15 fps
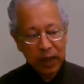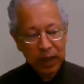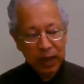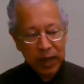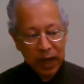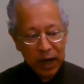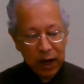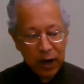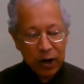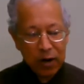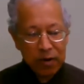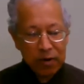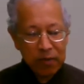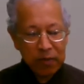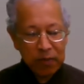
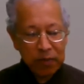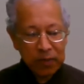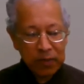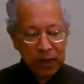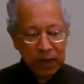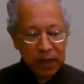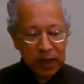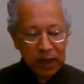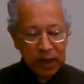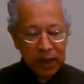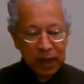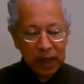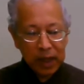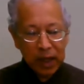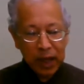Dear,
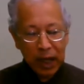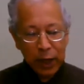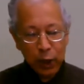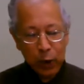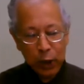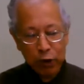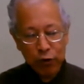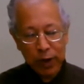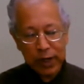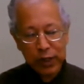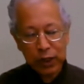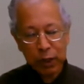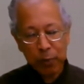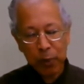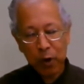and you
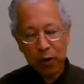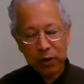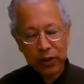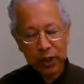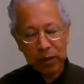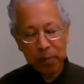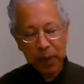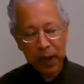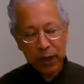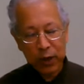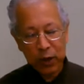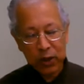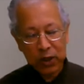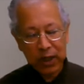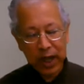address the person by
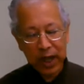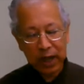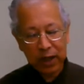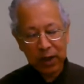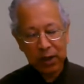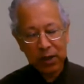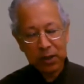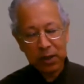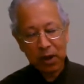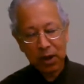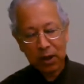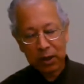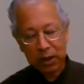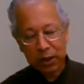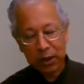their title,
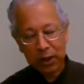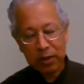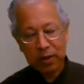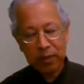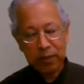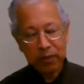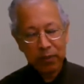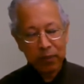Dr.,